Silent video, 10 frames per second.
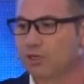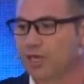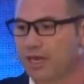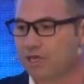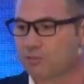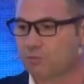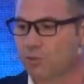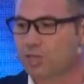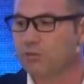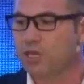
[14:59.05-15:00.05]
that
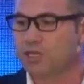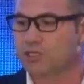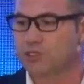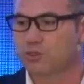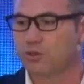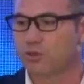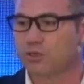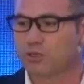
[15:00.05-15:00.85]
when we install